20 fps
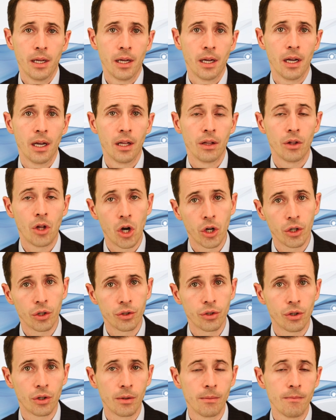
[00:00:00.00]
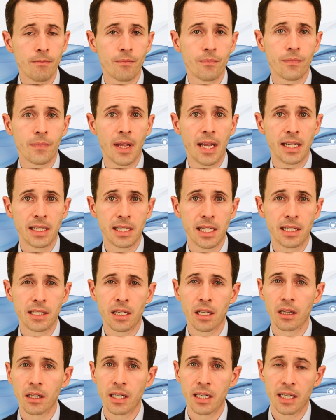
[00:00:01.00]
Uh, longer term, NSAIDs
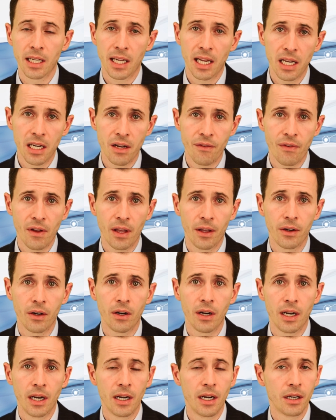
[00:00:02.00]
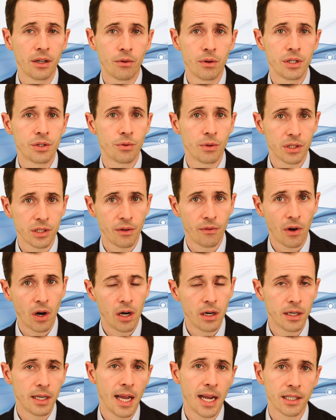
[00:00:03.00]
can lead to kidney failure and an increased risk of
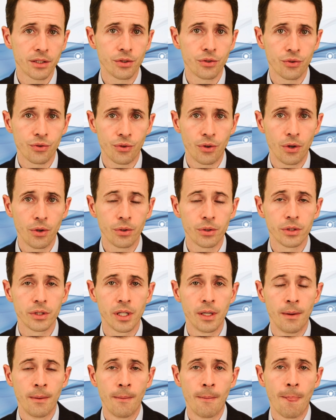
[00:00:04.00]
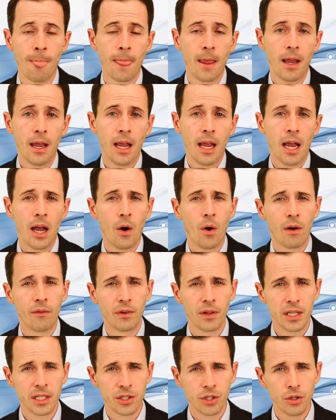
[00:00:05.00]
heart attacks and strokes.
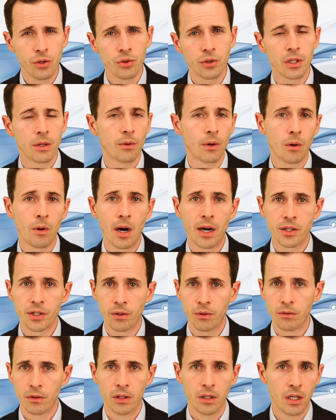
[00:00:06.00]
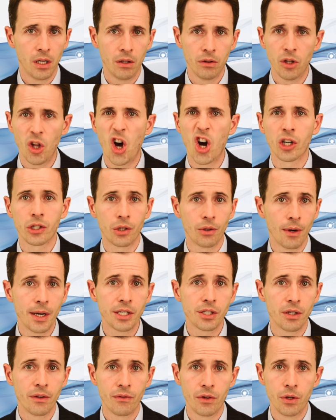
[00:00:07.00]
However, this usually requires a, a long
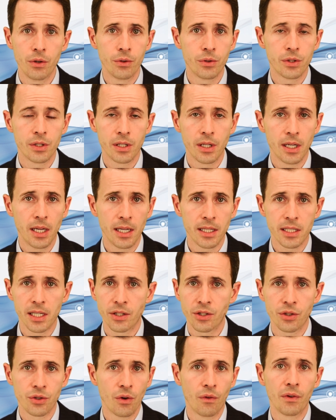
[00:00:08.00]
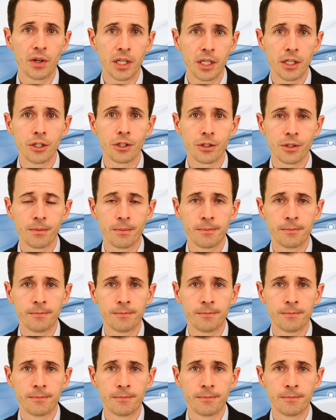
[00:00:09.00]
duration of use, uh, such as over years.